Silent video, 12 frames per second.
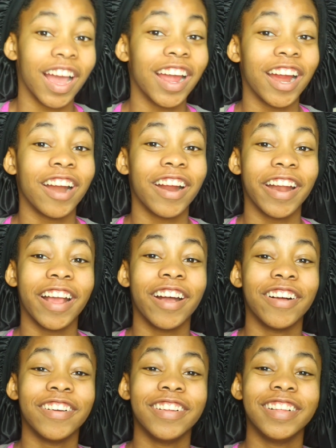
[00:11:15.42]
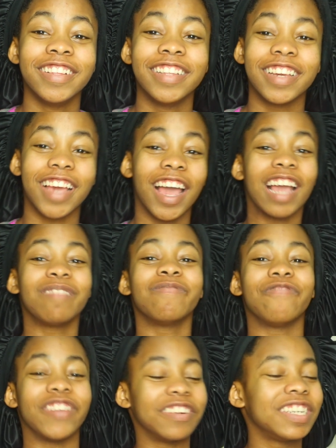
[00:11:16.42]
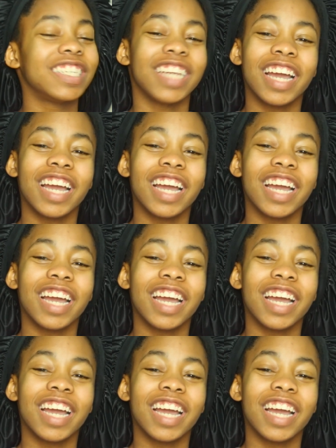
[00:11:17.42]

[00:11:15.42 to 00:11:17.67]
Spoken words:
tired right now. Like, I'm very